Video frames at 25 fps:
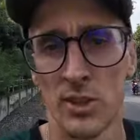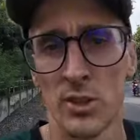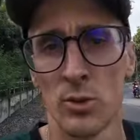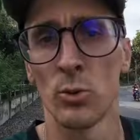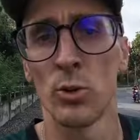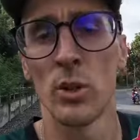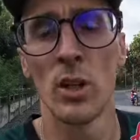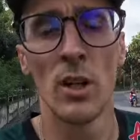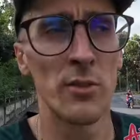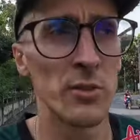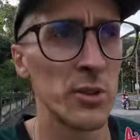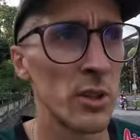
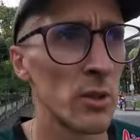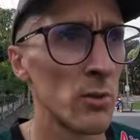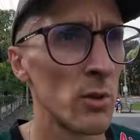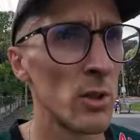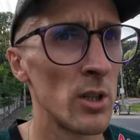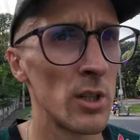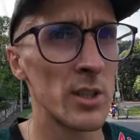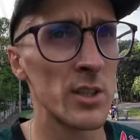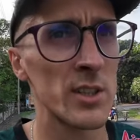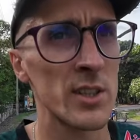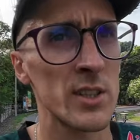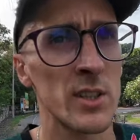soon
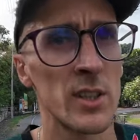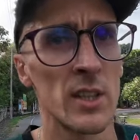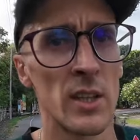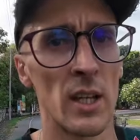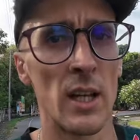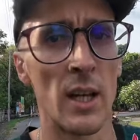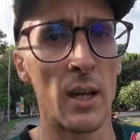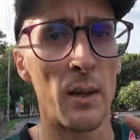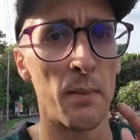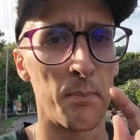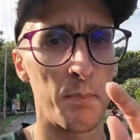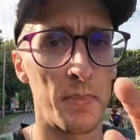afterwards
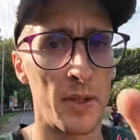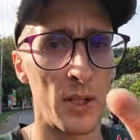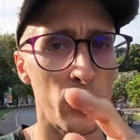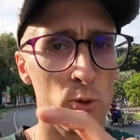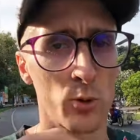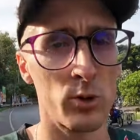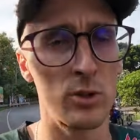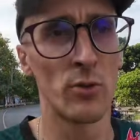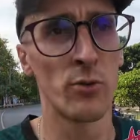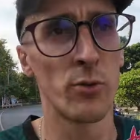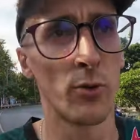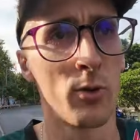a
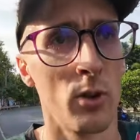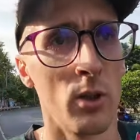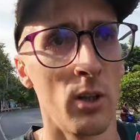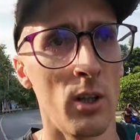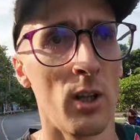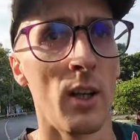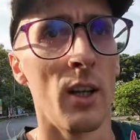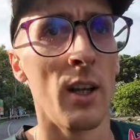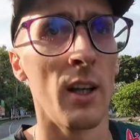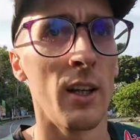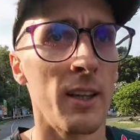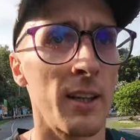beautiful
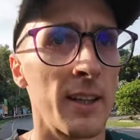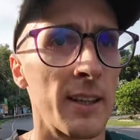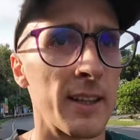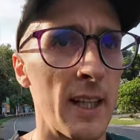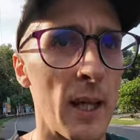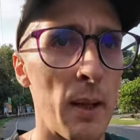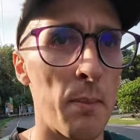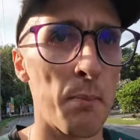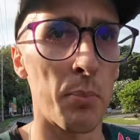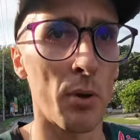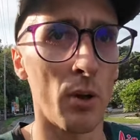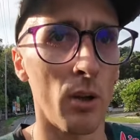
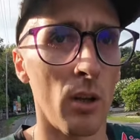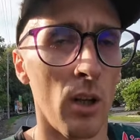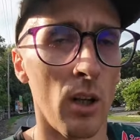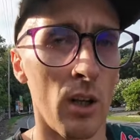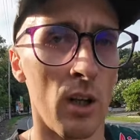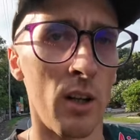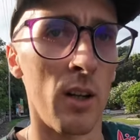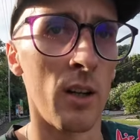temple